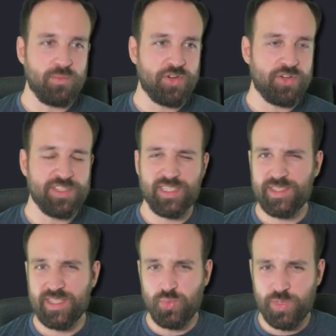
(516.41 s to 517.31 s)
cursor
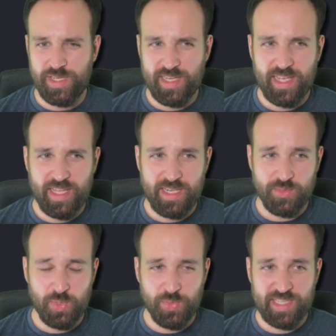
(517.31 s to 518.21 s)
that we get
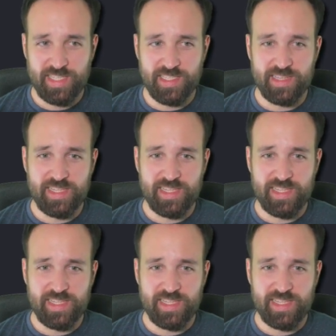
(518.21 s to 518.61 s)
when we click a